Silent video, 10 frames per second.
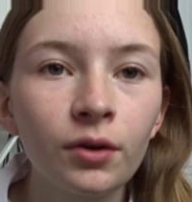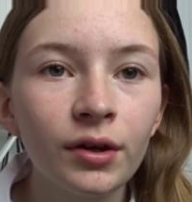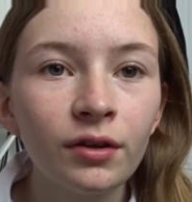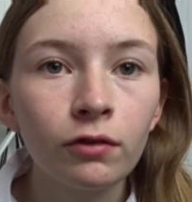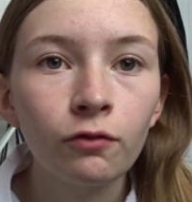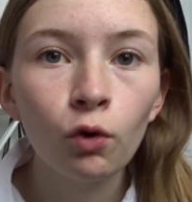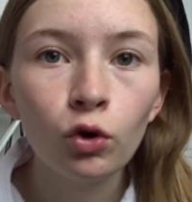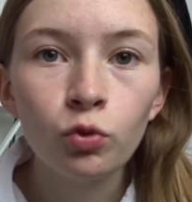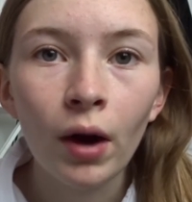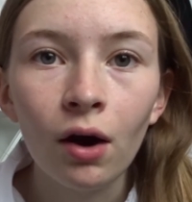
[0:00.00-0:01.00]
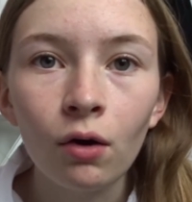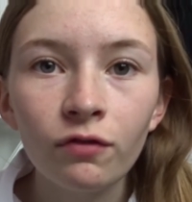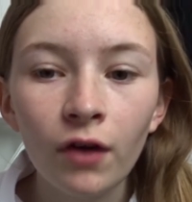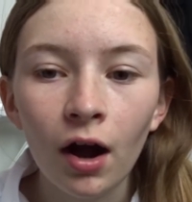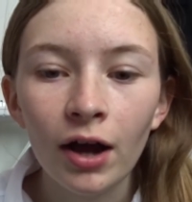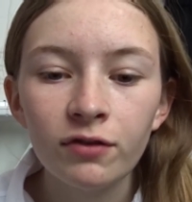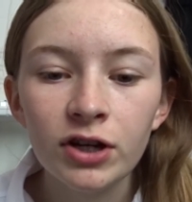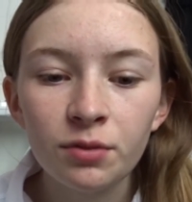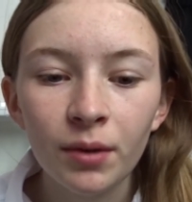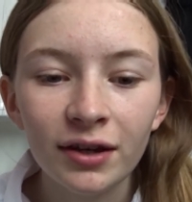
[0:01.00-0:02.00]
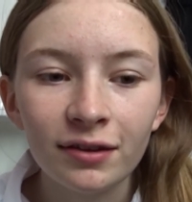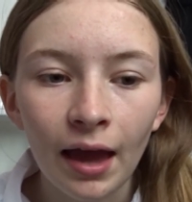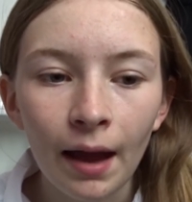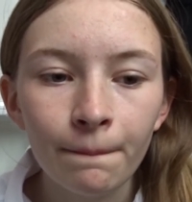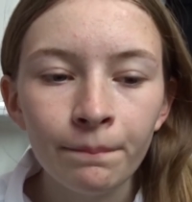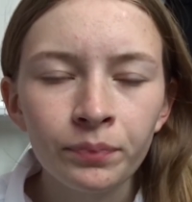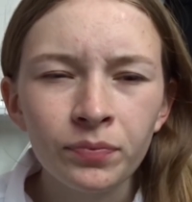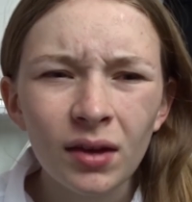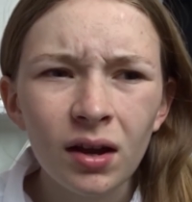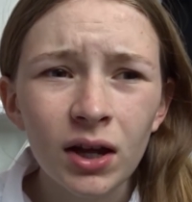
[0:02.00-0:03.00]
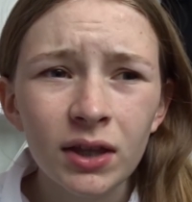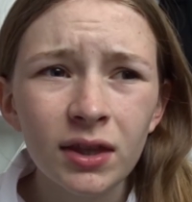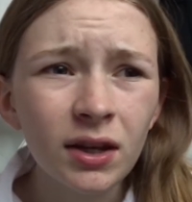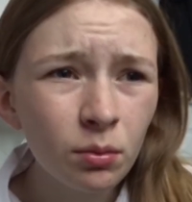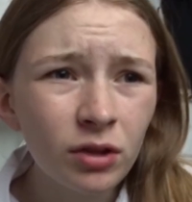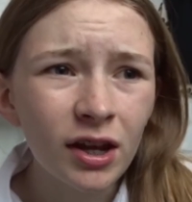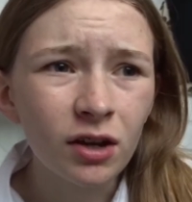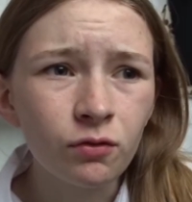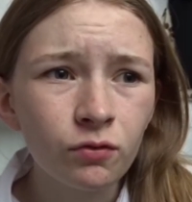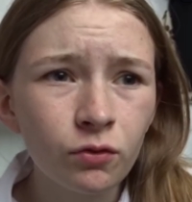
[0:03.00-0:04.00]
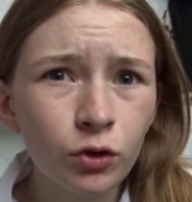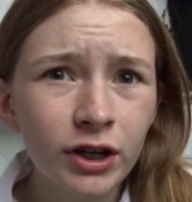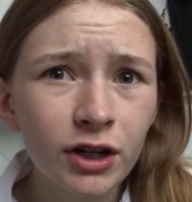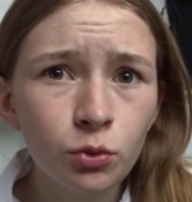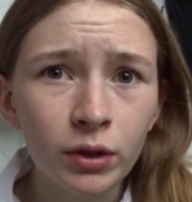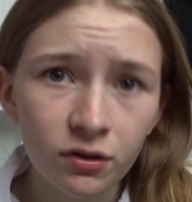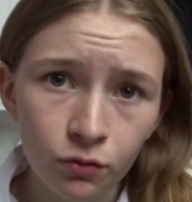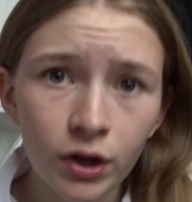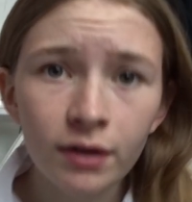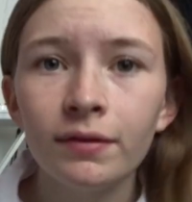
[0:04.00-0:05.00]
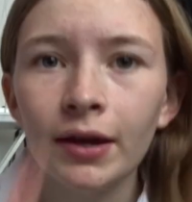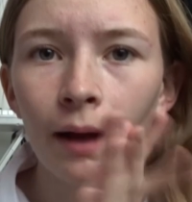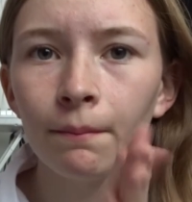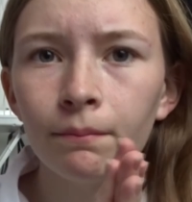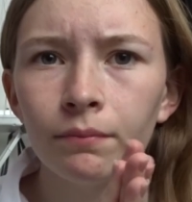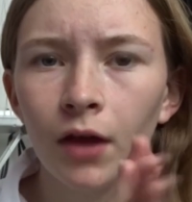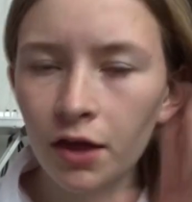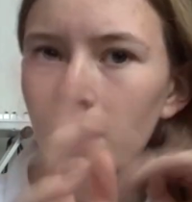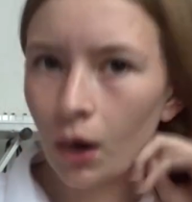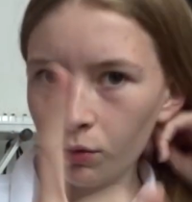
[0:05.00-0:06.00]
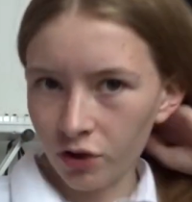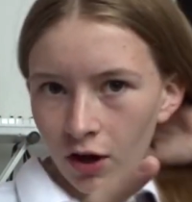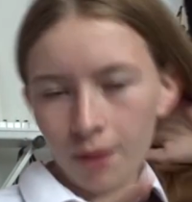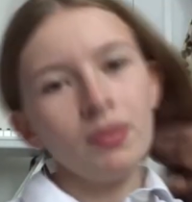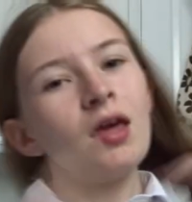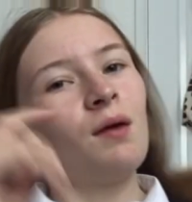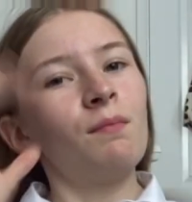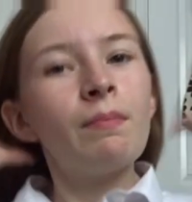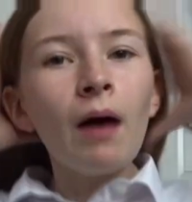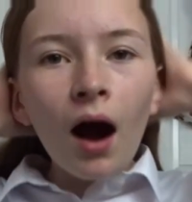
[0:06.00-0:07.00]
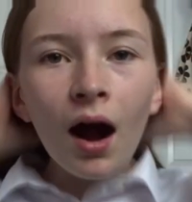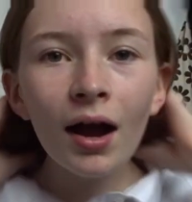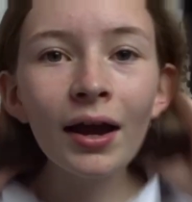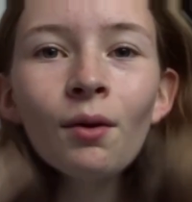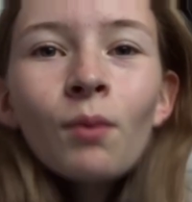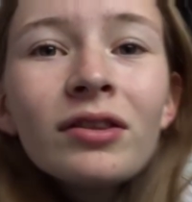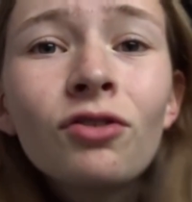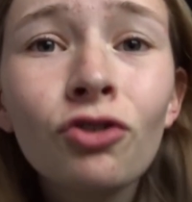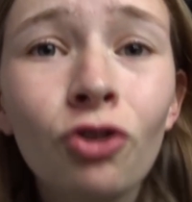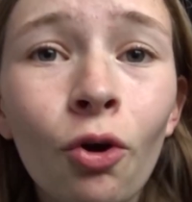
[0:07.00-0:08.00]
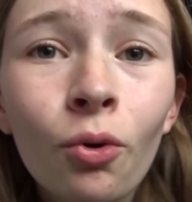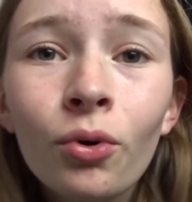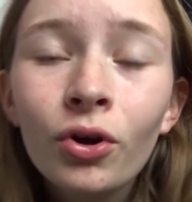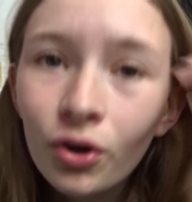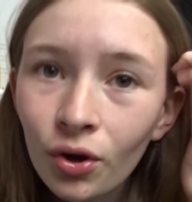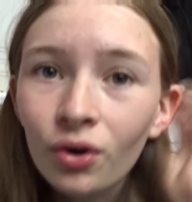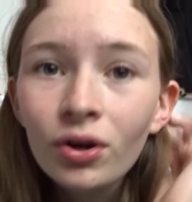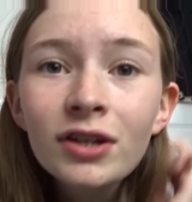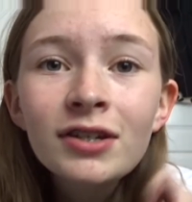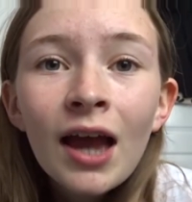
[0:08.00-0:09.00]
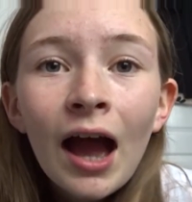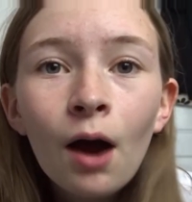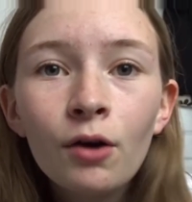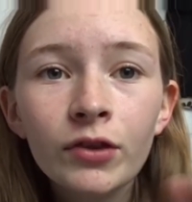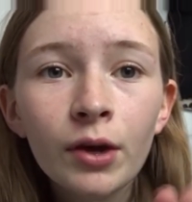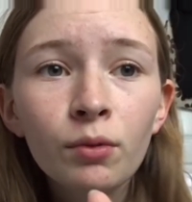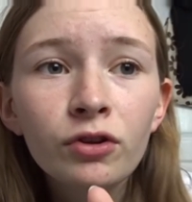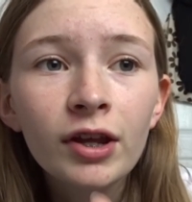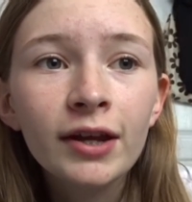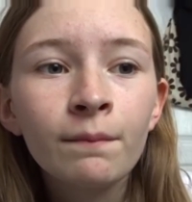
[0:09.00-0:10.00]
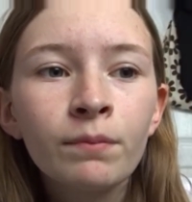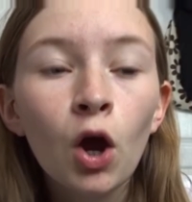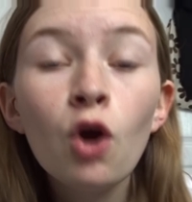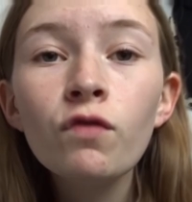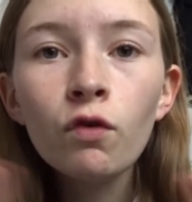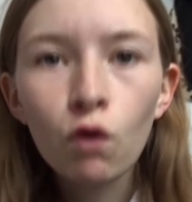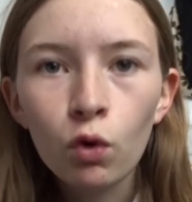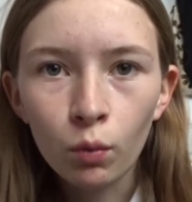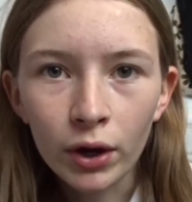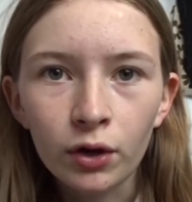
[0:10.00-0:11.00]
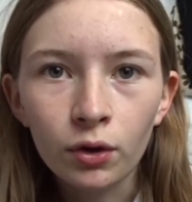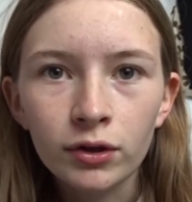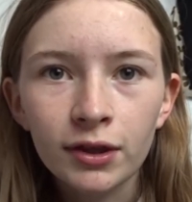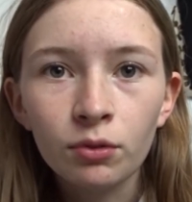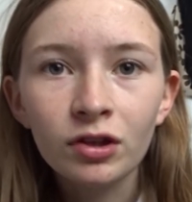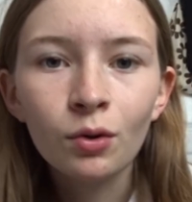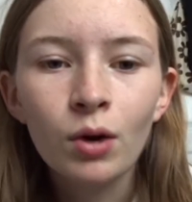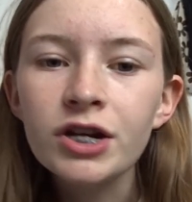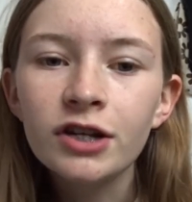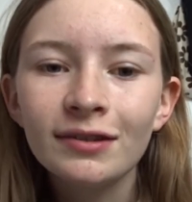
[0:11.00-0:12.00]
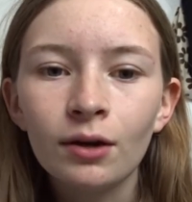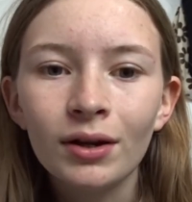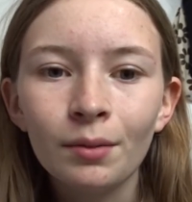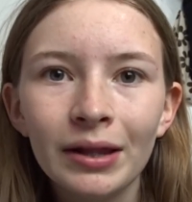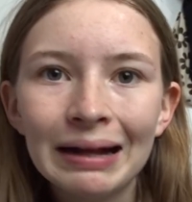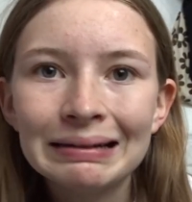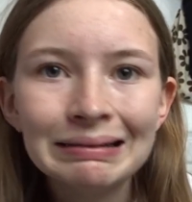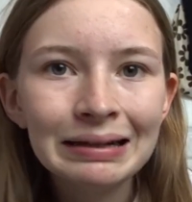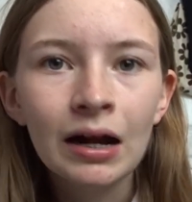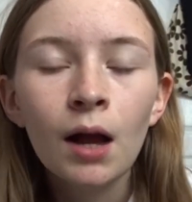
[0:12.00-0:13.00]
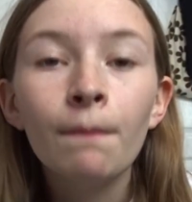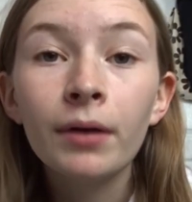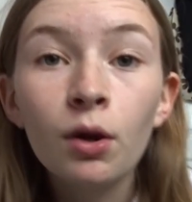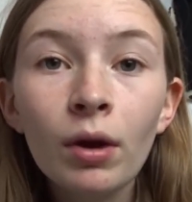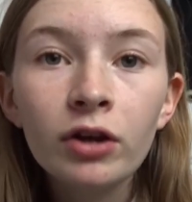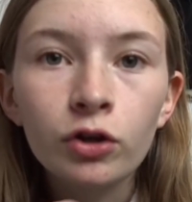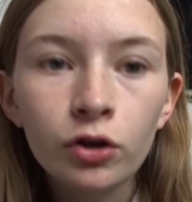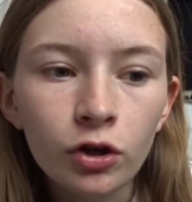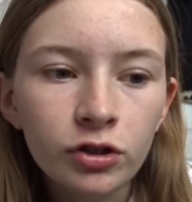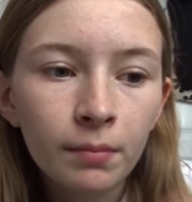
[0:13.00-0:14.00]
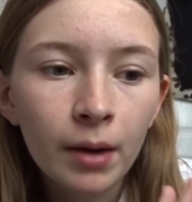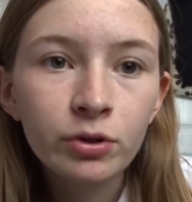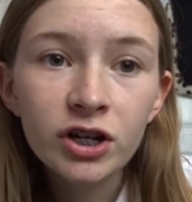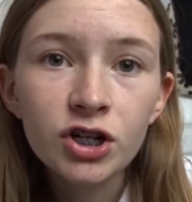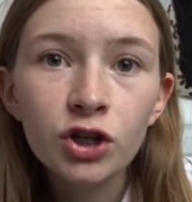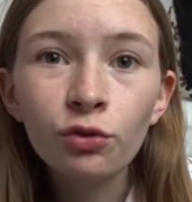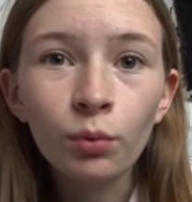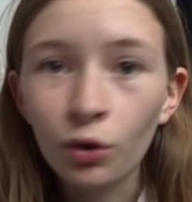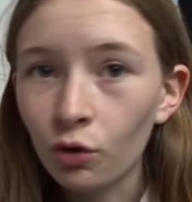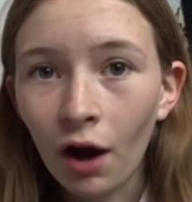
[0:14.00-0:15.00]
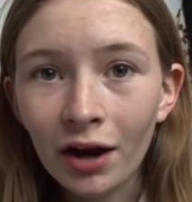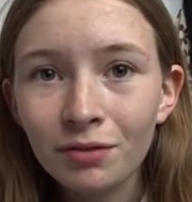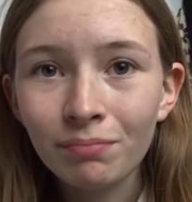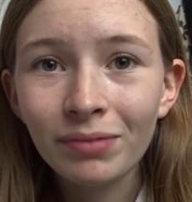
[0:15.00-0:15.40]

it is 4:12. I finished my exam, I think it was like 3:23. Yeah, I think that was the time, but it went so good. However, there was, like, overall it went good. There were some questions that were a little bit like but it went good. My predictions were not correct.